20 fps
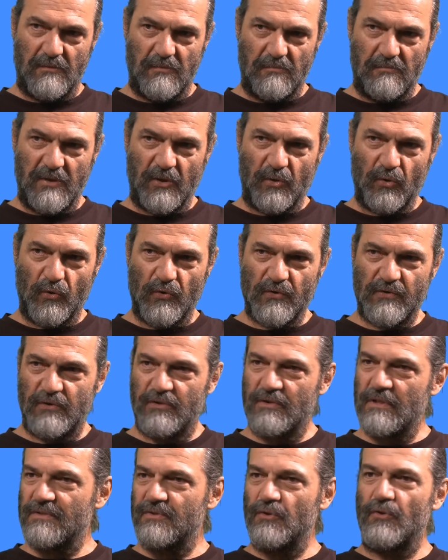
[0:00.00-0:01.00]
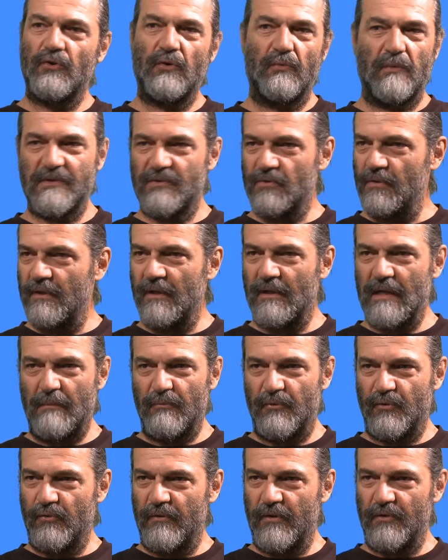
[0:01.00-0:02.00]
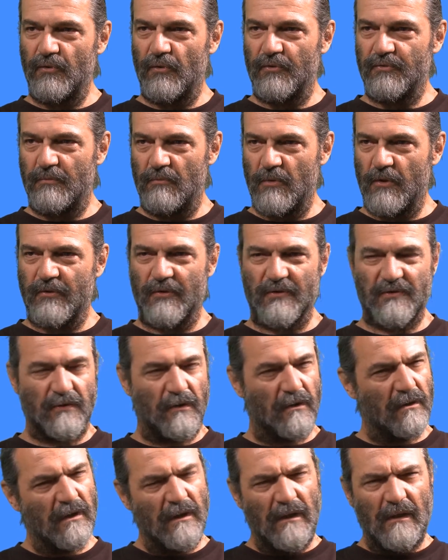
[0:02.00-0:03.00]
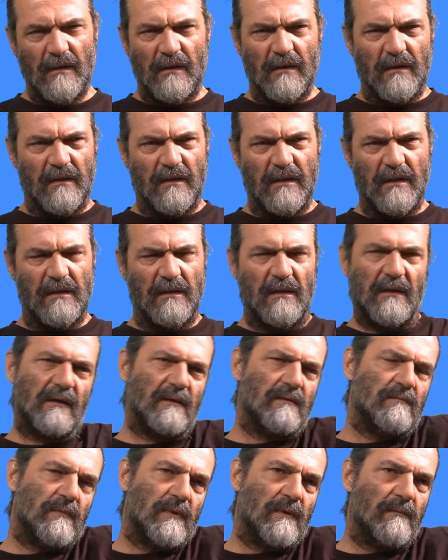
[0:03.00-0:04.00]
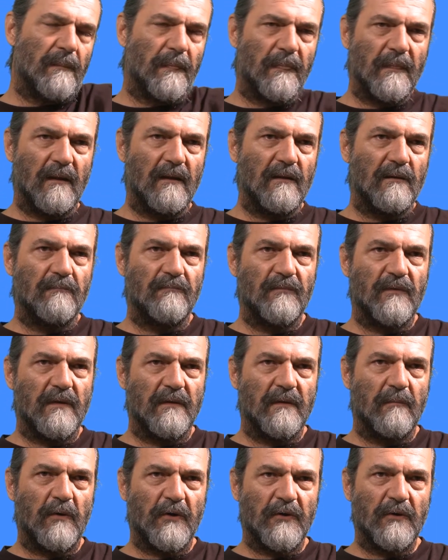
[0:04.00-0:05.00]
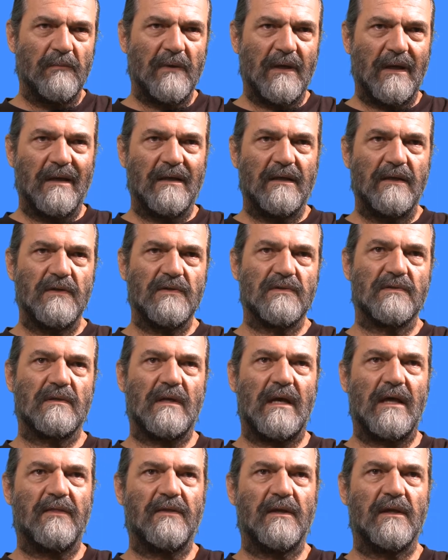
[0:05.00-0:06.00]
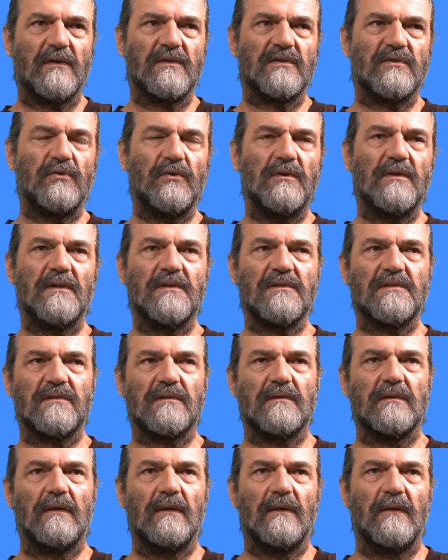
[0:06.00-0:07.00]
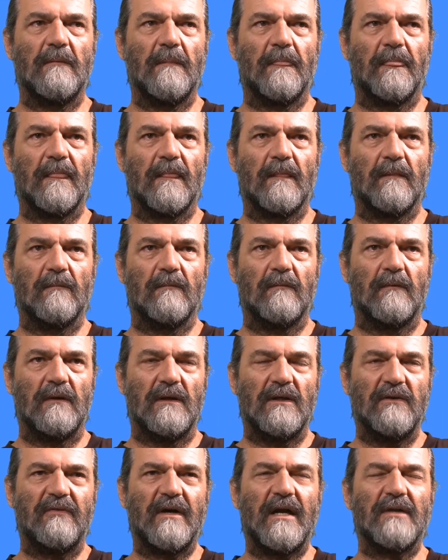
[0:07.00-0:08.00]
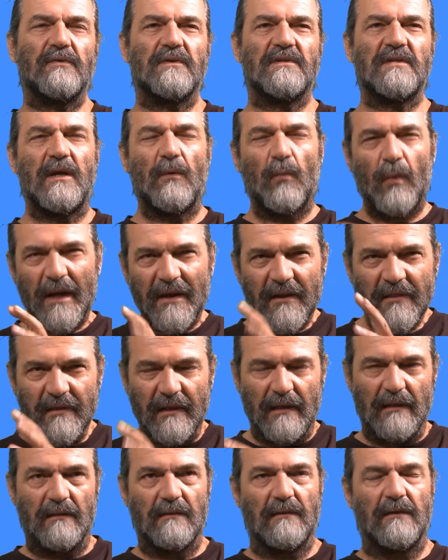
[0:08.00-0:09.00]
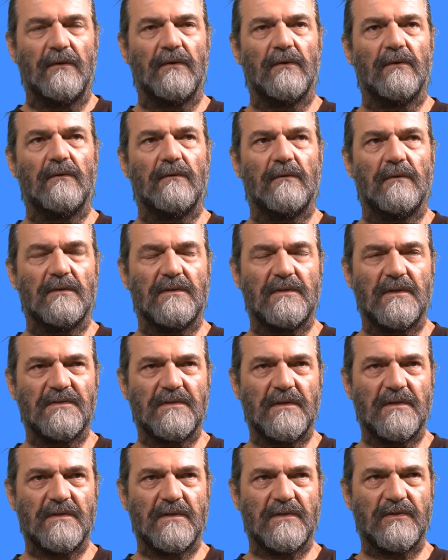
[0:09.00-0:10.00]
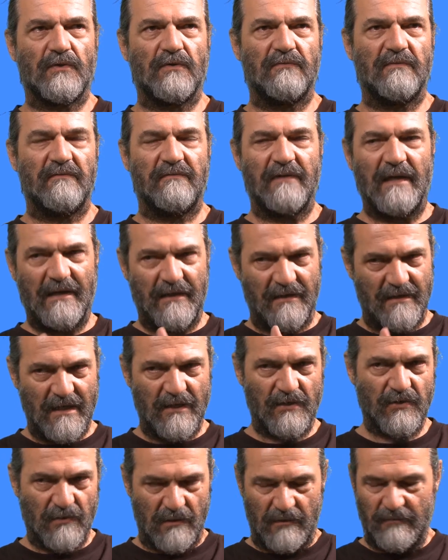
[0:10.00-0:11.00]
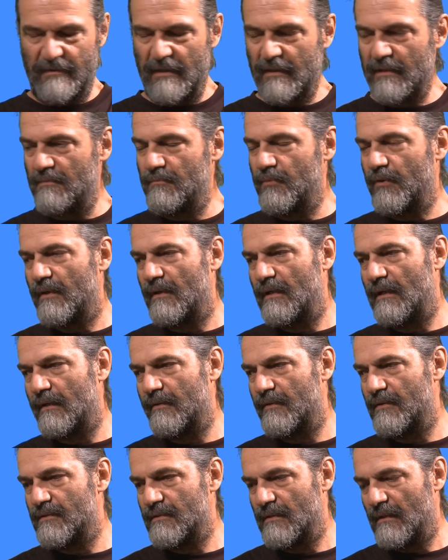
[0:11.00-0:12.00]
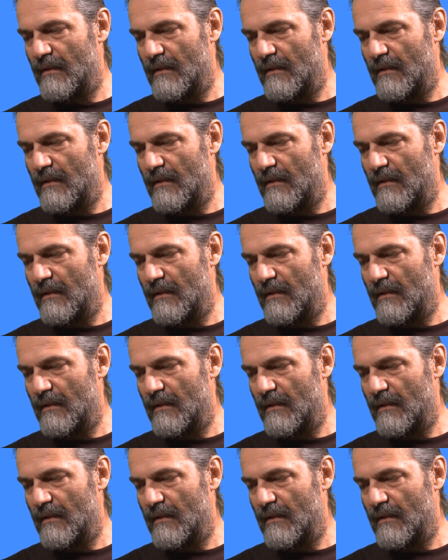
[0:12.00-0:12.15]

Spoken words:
because you just don't know what's going to come through the door tomorrow. So the bottom line is, I think students, if I had to say one thing, just as a sort of a validation, if I can put it like this,